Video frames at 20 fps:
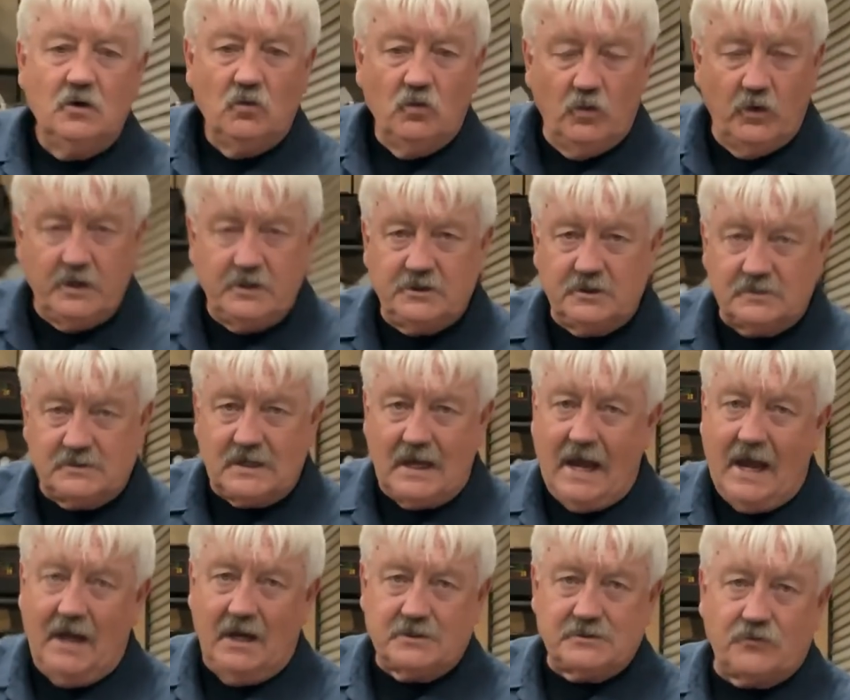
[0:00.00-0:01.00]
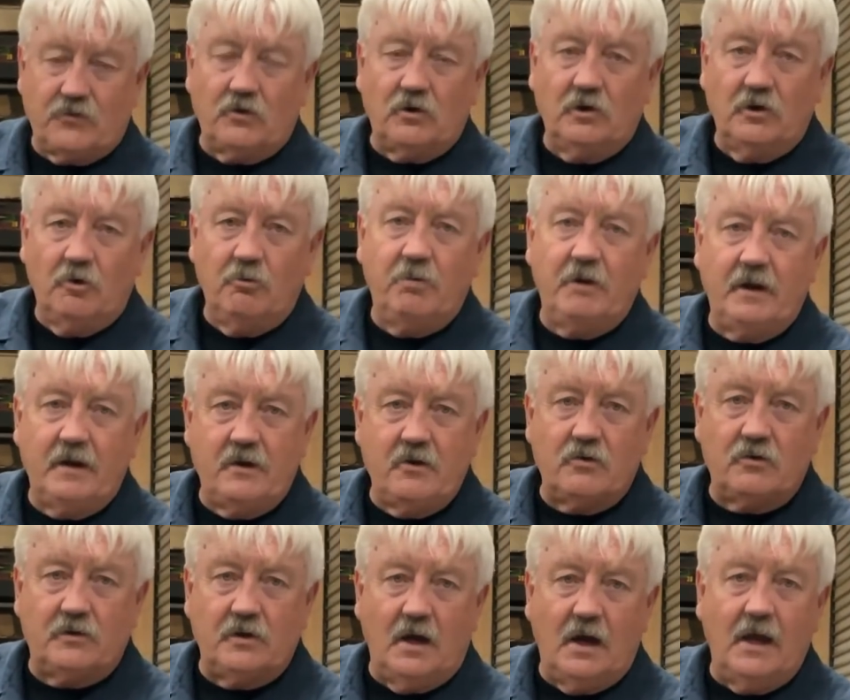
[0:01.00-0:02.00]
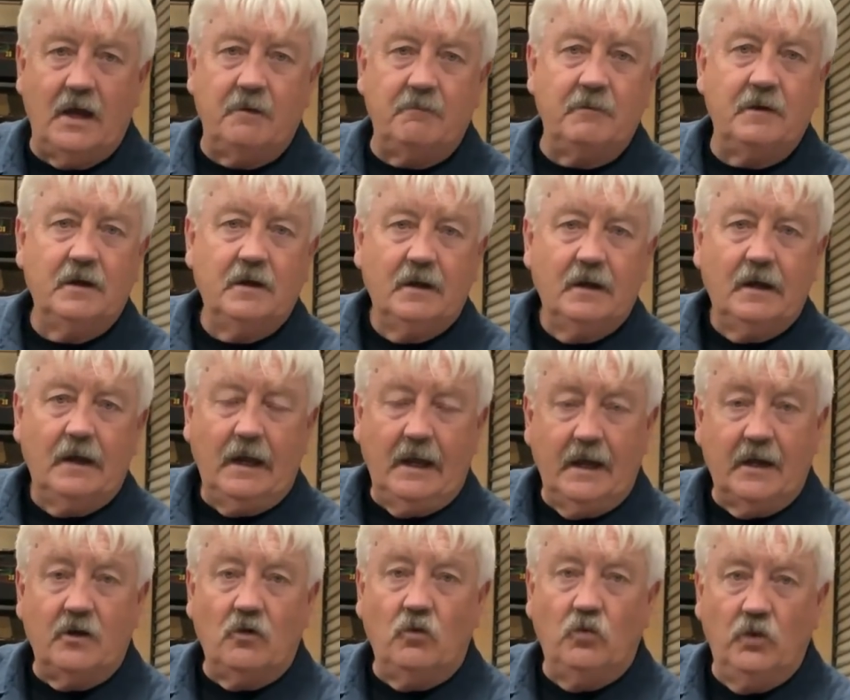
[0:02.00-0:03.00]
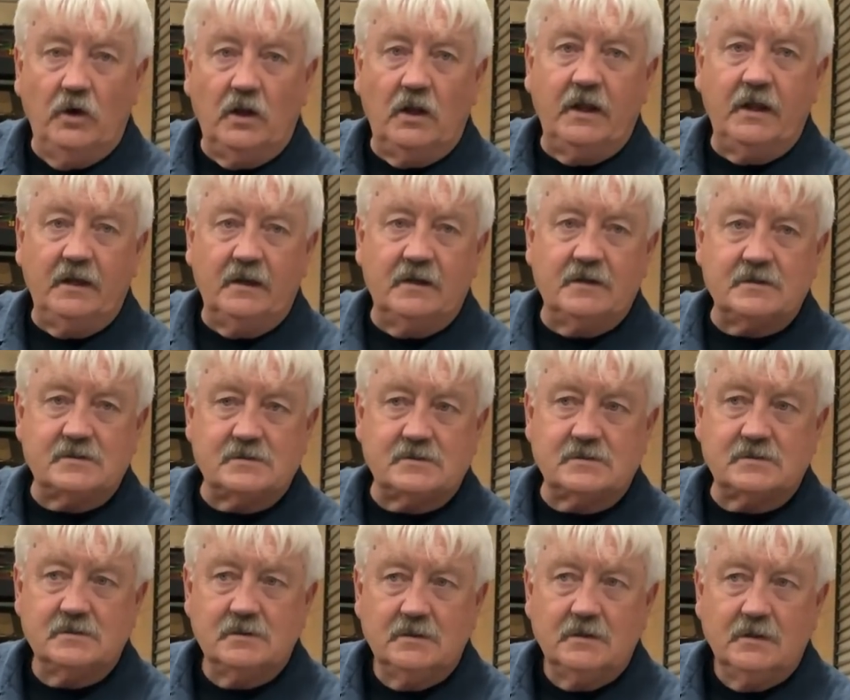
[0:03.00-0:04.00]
We just ask for a little bit of your time and a willingness